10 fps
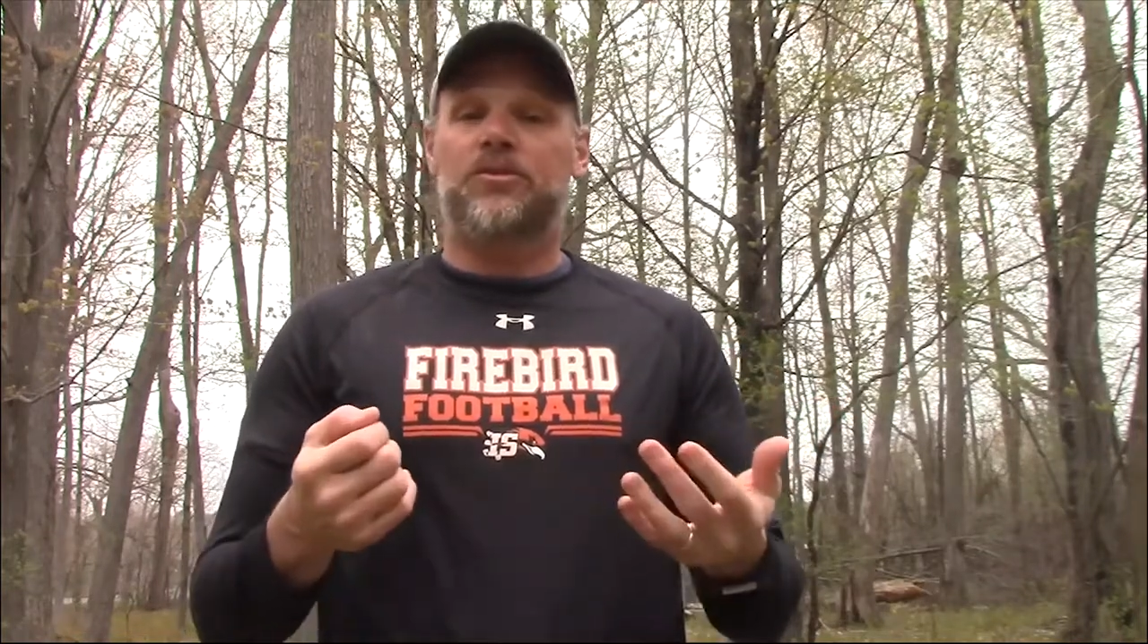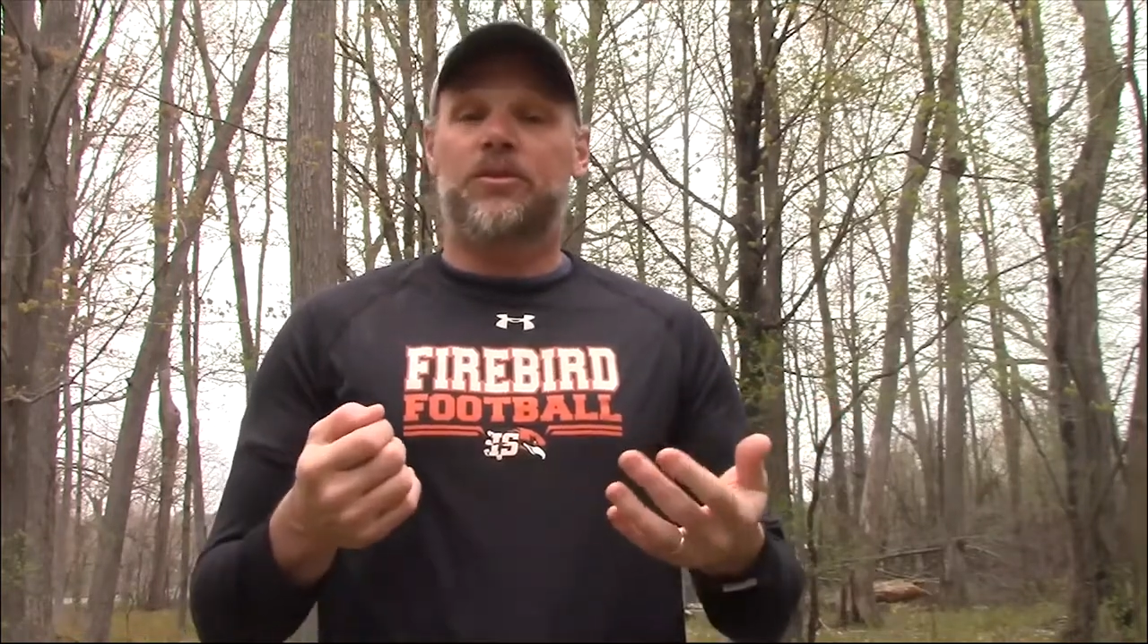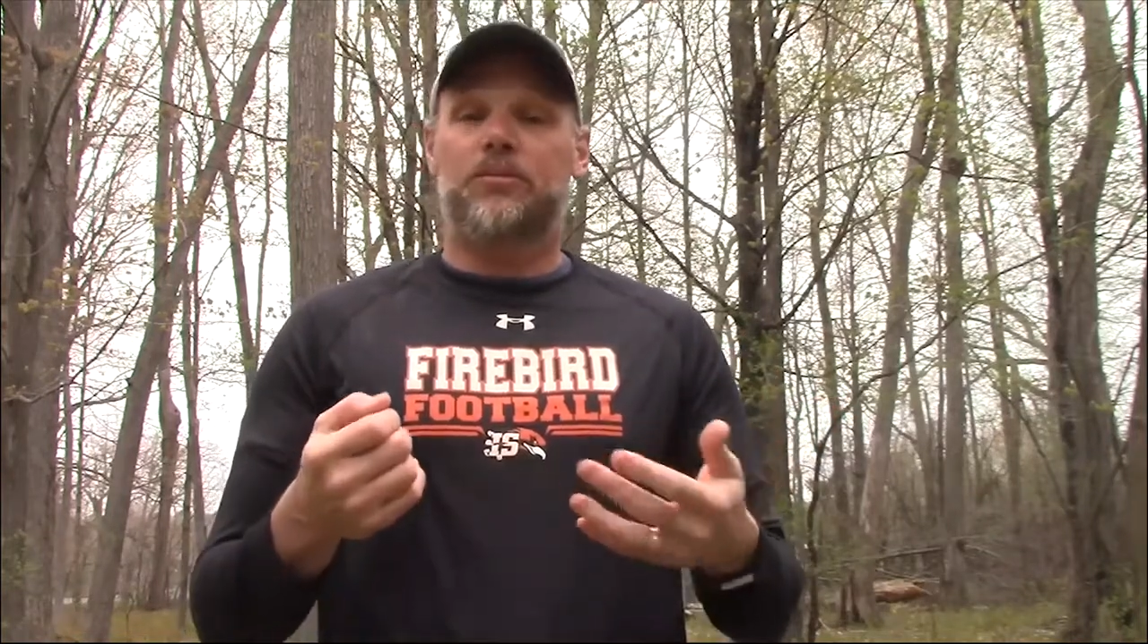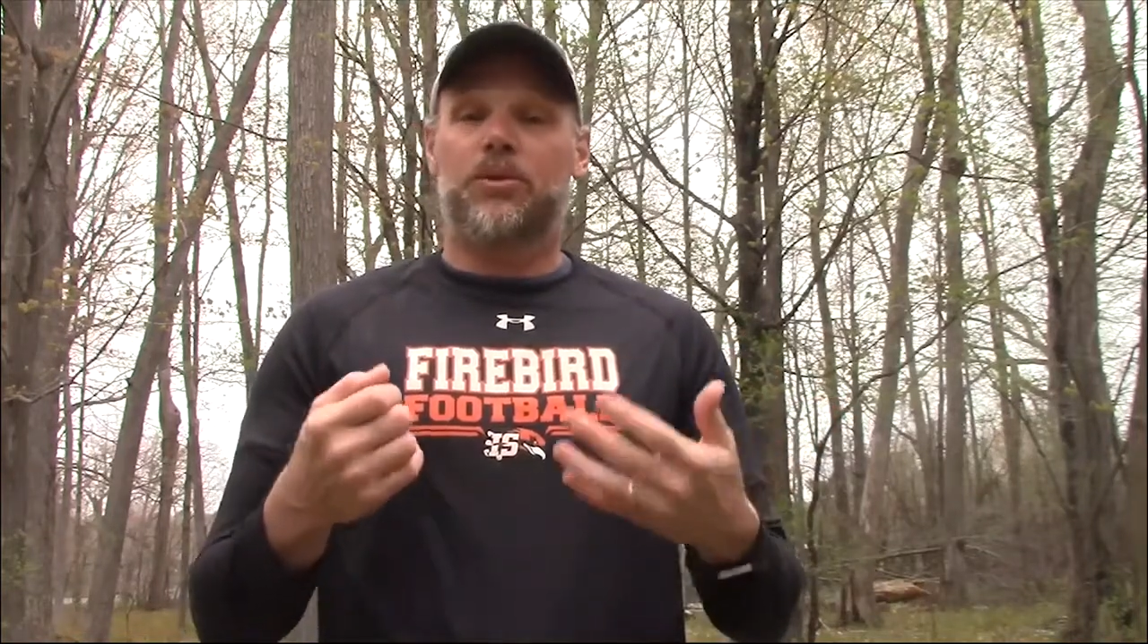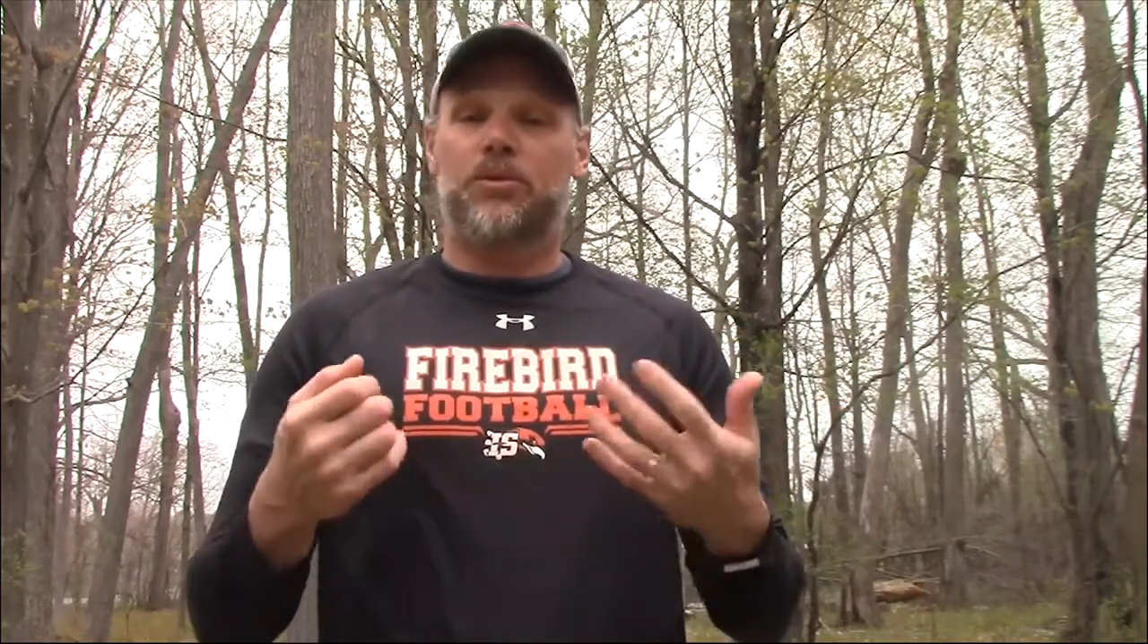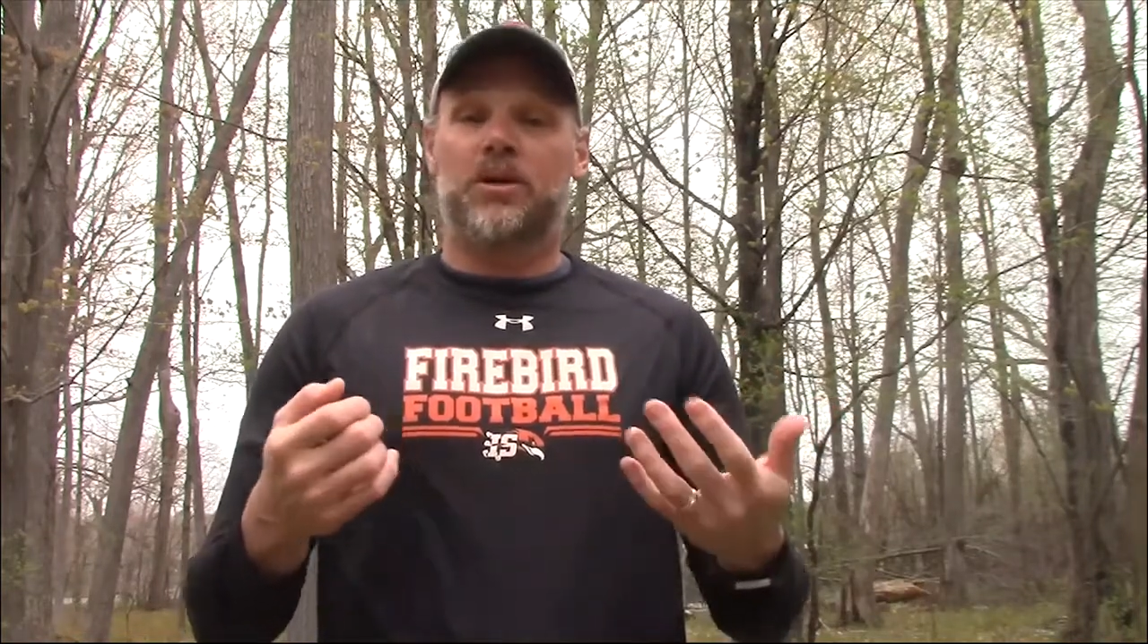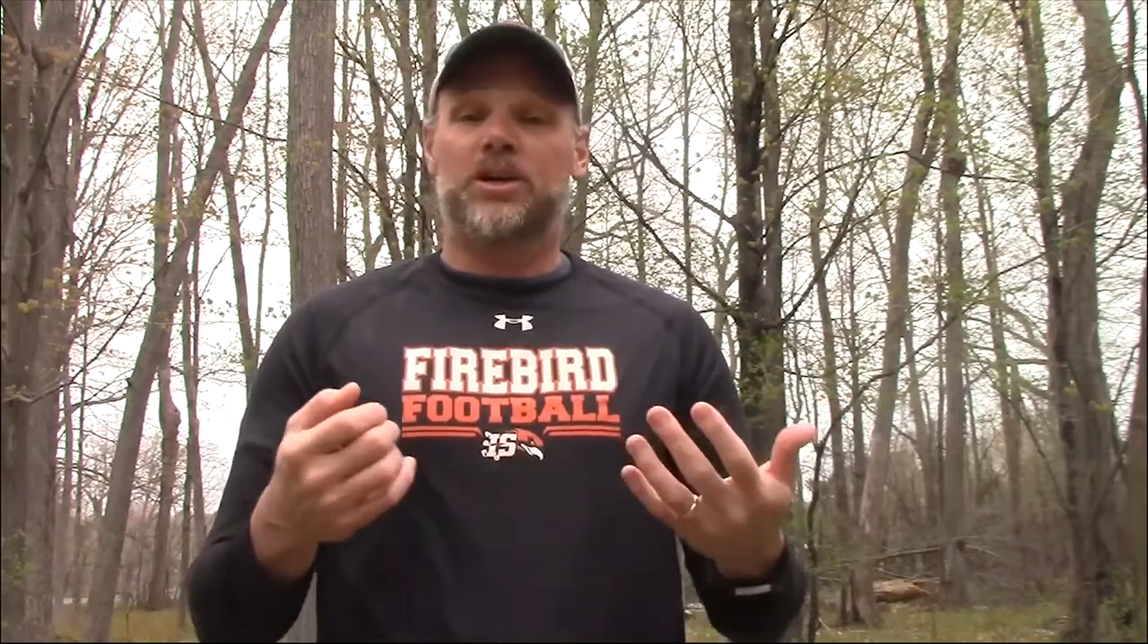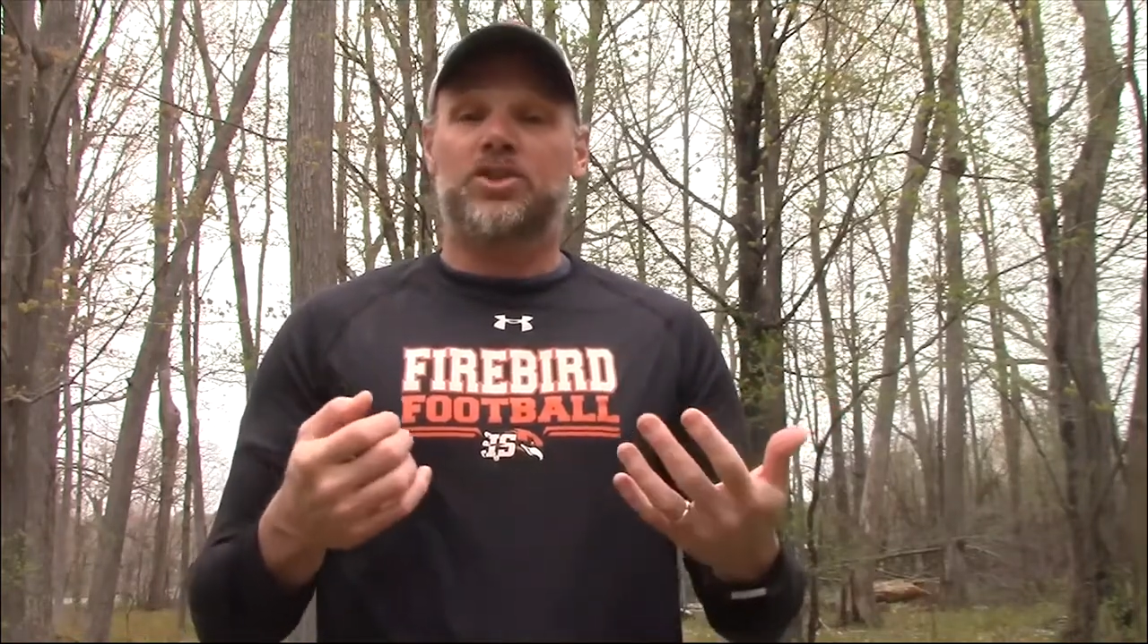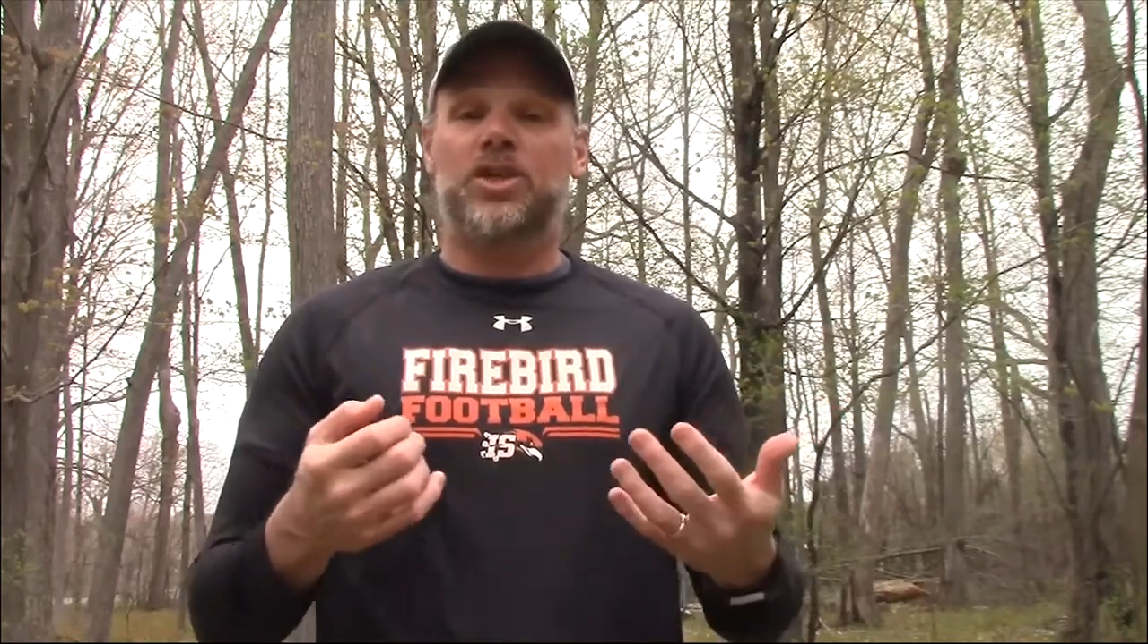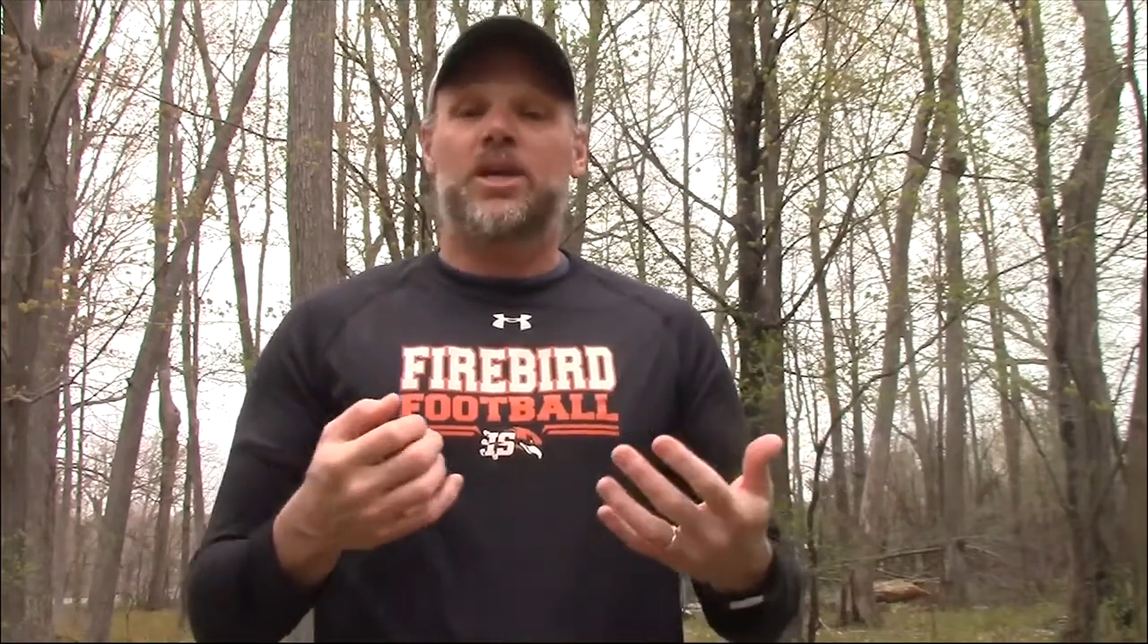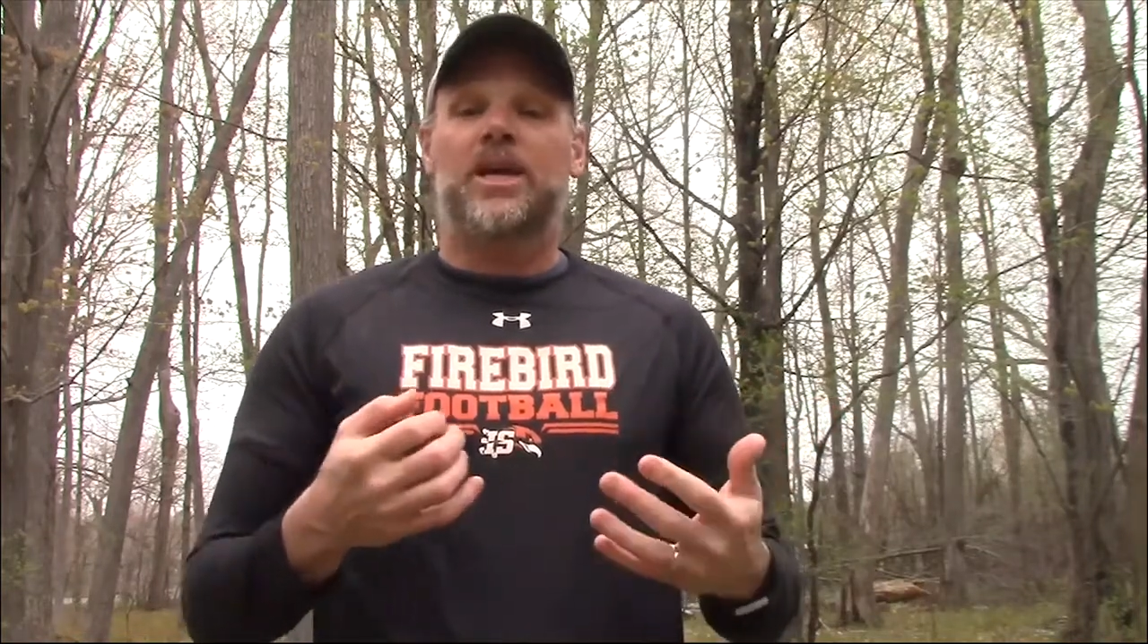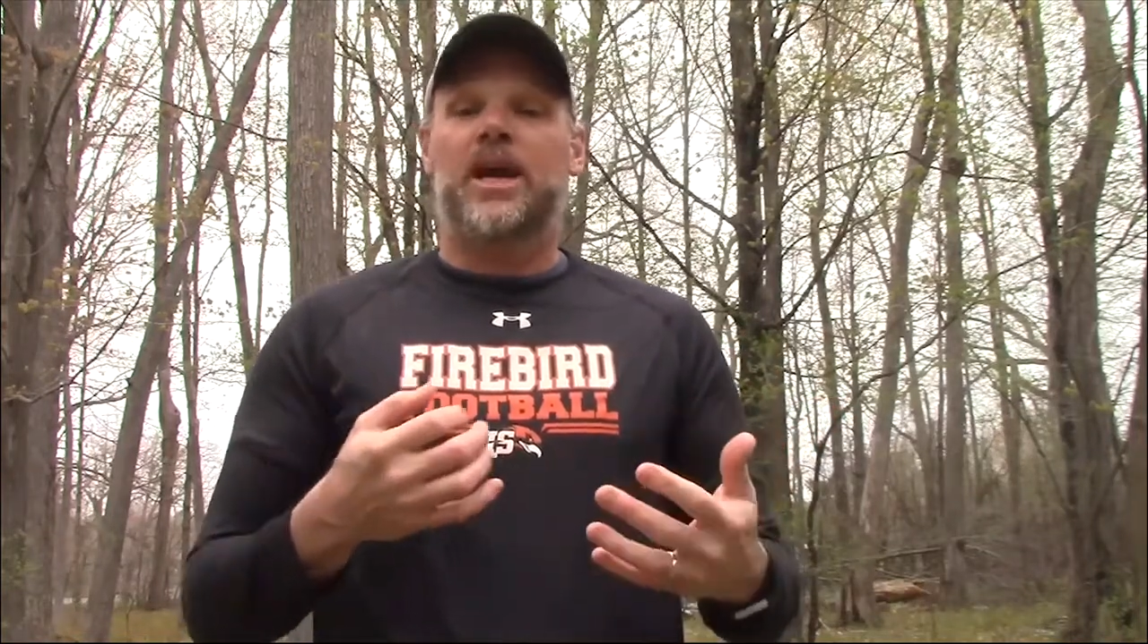the bull rush